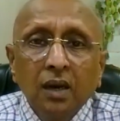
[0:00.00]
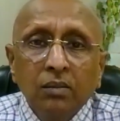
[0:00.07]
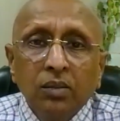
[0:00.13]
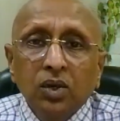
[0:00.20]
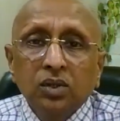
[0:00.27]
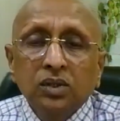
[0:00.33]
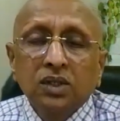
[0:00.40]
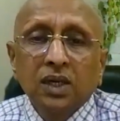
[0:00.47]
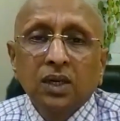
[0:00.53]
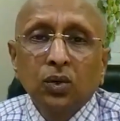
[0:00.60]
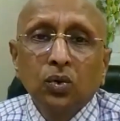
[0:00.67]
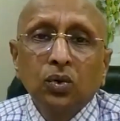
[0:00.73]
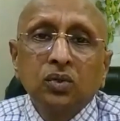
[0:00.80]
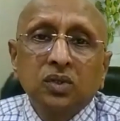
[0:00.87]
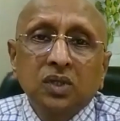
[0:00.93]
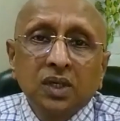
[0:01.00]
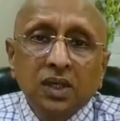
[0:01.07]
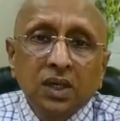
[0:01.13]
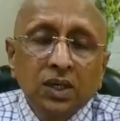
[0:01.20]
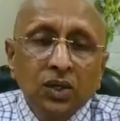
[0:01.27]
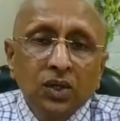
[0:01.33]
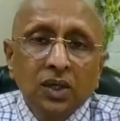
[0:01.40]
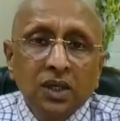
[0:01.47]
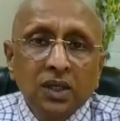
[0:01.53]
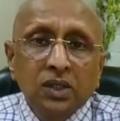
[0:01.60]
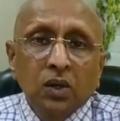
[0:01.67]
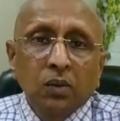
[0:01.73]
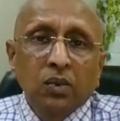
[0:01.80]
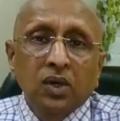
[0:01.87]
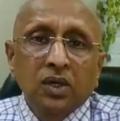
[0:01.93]
because they know the genuineness
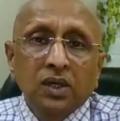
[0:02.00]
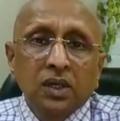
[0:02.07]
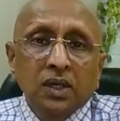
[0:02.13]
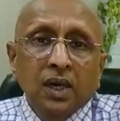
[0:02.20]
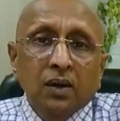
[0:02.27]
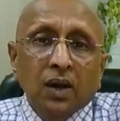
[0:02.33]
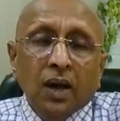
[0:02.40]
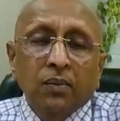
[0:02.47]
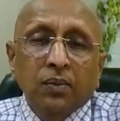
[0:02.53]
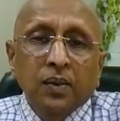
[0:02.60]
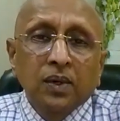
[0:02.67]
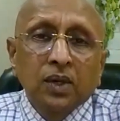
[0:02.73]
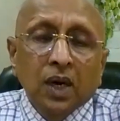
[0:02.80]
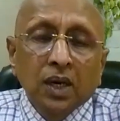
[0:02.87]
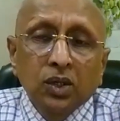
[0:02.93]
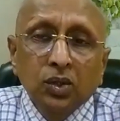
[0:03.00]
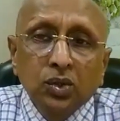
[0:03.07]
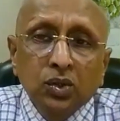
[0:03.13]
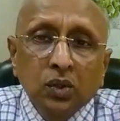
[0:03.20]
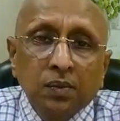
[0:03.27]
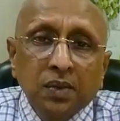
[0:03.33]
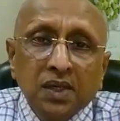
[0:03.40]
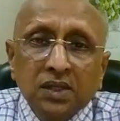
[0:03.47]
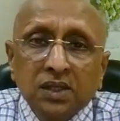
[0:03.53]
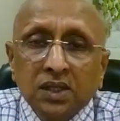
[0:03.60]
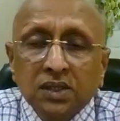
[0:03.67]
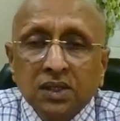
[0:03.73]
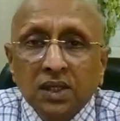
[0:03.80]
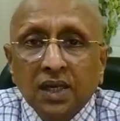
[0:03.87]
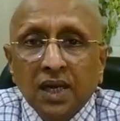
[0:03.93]
about it, and I used to
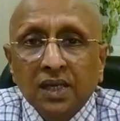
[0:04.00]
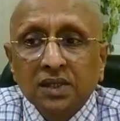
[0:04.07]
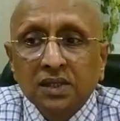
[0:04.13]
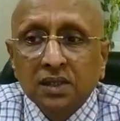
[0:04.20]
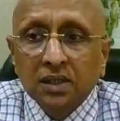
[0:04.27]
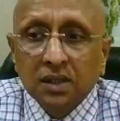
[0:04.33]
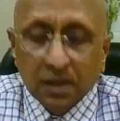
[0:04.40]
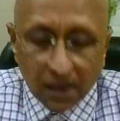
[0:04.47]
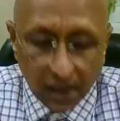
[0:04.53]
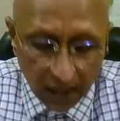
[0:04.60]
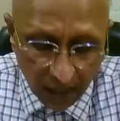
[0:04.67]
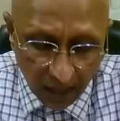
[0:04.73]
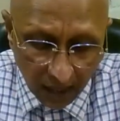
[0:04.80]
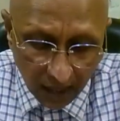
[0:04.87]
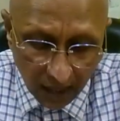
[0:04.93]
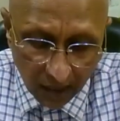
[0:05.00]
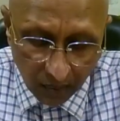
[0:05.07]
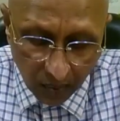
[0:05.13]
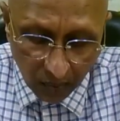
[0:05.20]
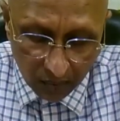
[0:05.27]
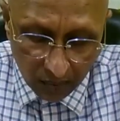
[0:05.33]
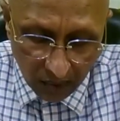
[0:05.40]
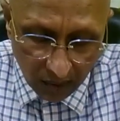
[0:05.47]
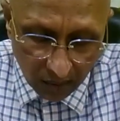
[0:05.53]
purchase it as directly from the